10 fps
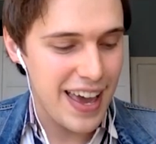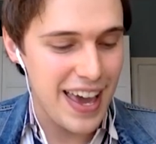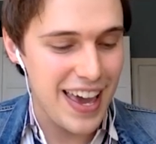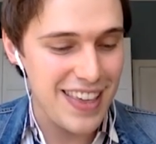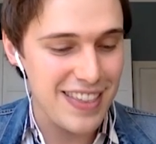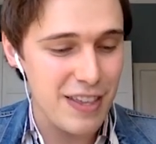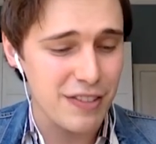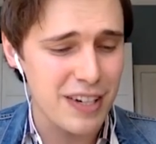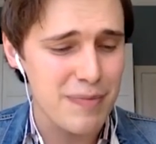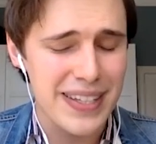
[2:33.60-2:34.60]
Uh, that
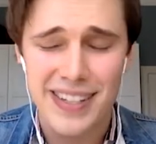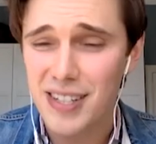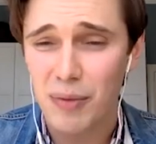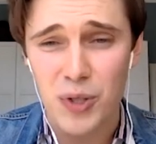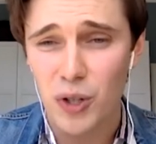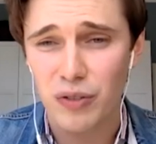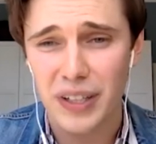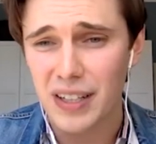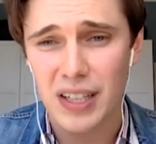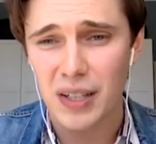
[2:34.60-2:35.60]
they've committed some sort of,
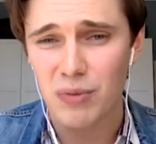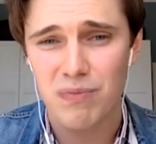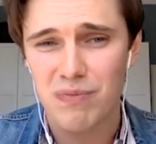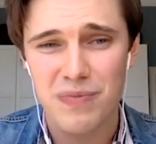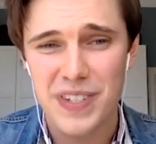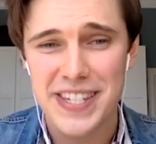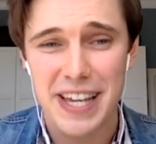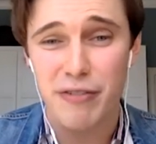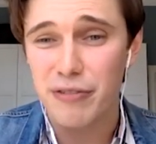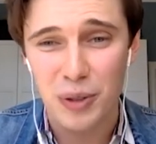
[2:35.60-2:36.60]
like, kind of
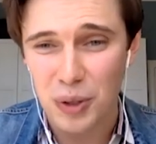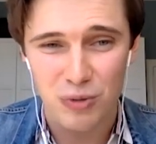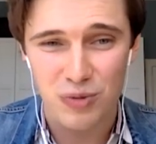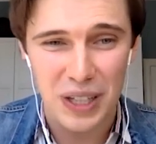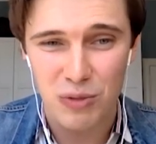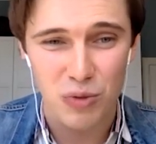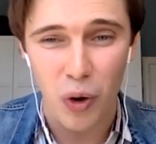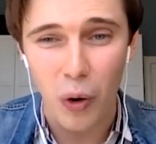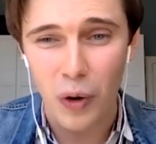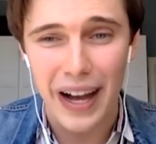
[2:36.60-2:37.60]
sinful or, like,
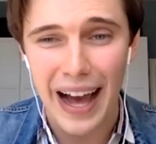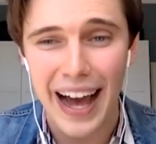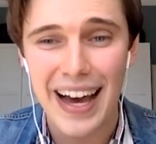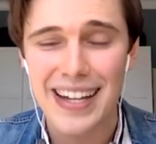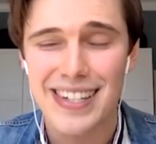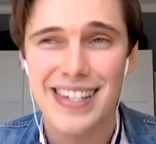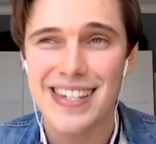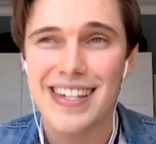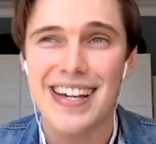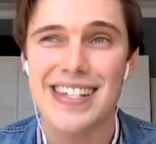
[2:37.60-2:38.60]
wrong acts. They
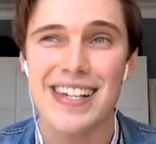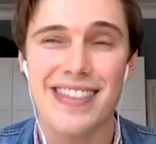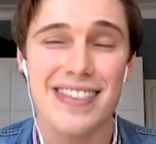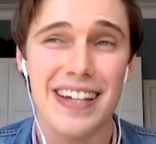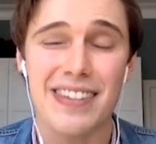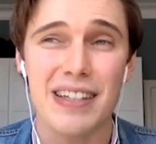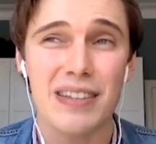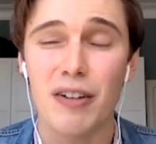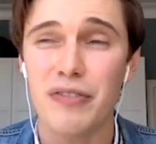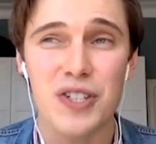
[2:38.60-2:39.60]
see it as a, like, they
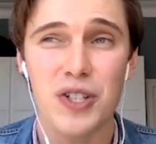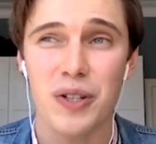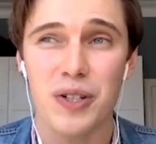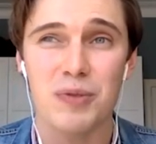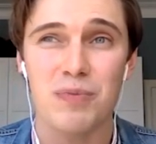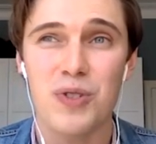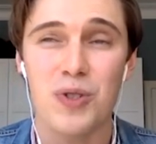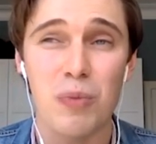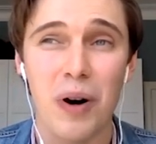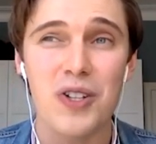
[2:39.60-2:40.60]
love each other so
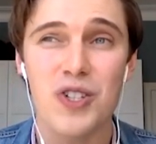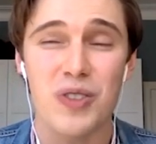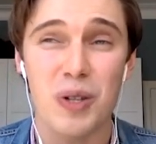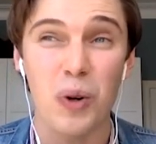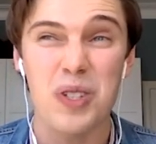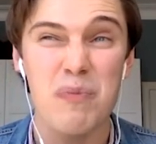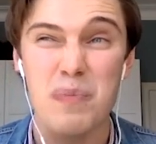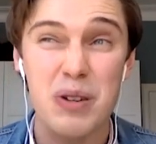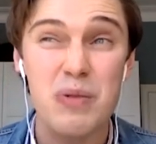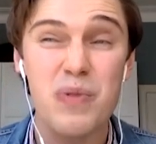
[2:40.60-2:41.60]
much and they want to
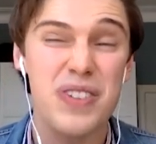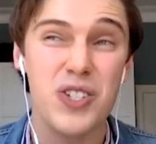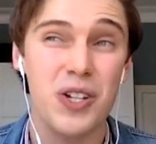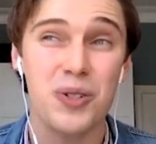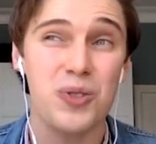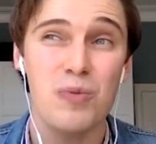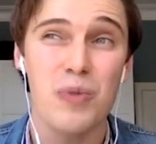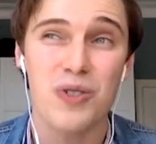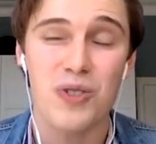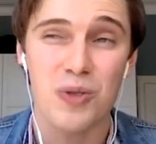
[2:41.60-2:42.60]
be with each other so
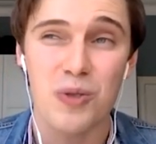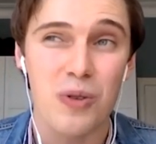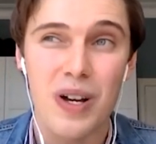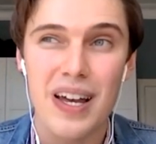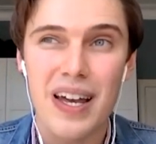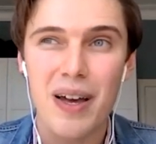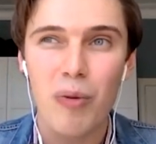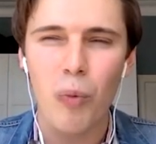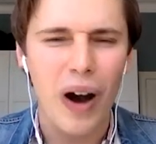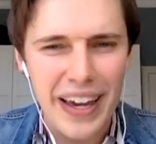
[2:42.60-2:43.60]
much, so
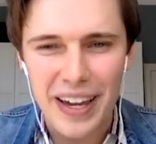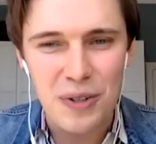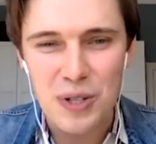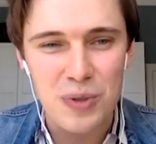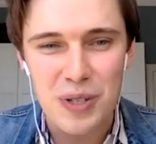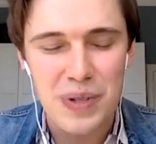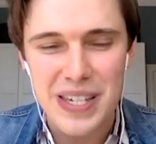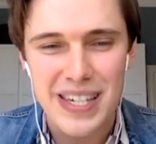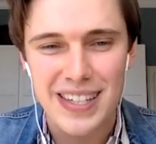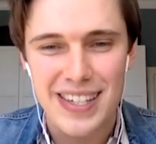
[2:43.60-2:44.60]
why else would it be
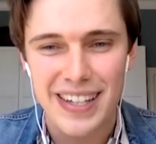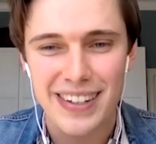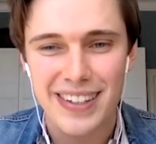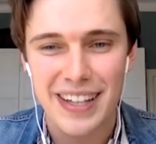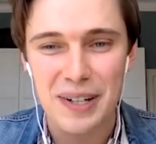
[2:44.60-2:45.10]
seen as anything